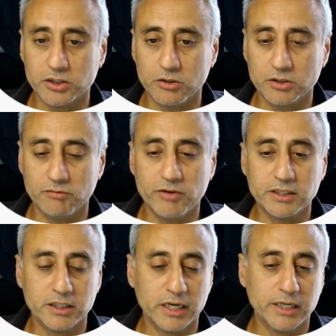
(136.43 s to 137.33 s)

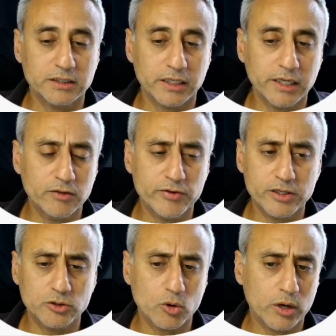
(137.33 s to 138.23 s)
investigating
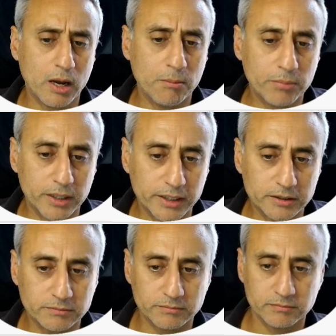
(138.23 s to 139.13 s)
individuals or companies.
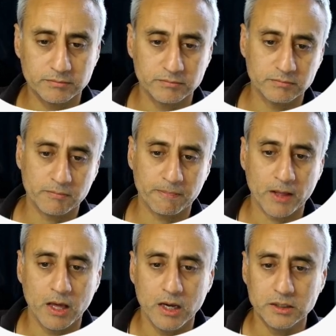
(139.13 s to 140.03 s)

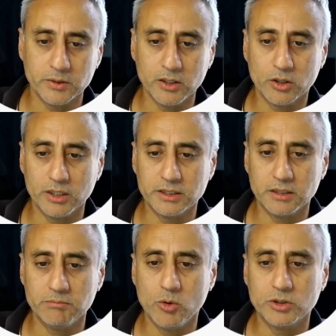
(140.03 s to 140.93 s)
So we'll look at this in
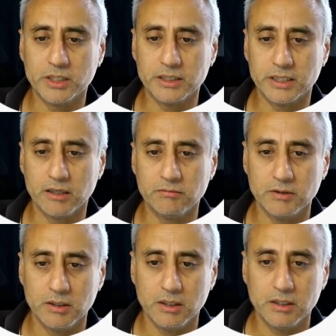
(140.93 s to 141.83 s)
more detail.
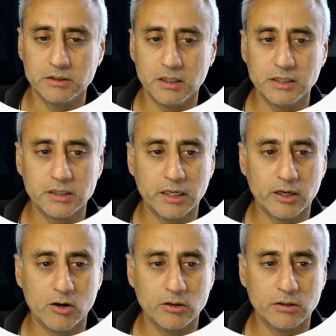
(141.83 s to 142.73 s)
So let's click
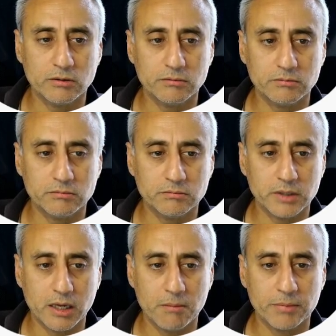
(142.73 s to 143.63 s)
on the
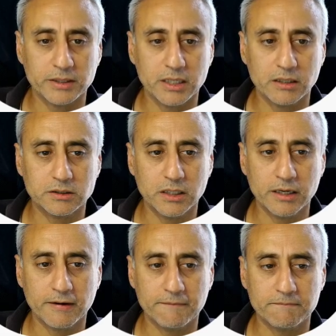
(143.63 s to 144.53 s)
Companies House
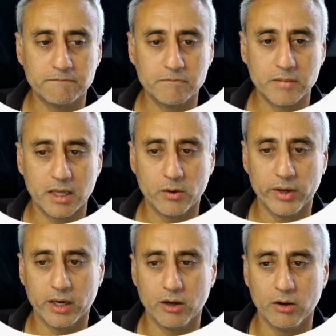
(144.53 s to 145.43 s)
link. Here we
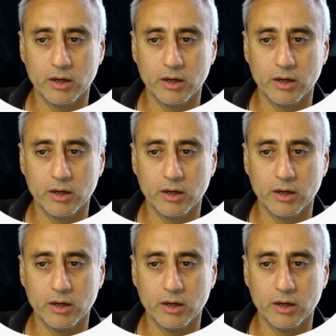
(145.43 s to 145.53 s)
go.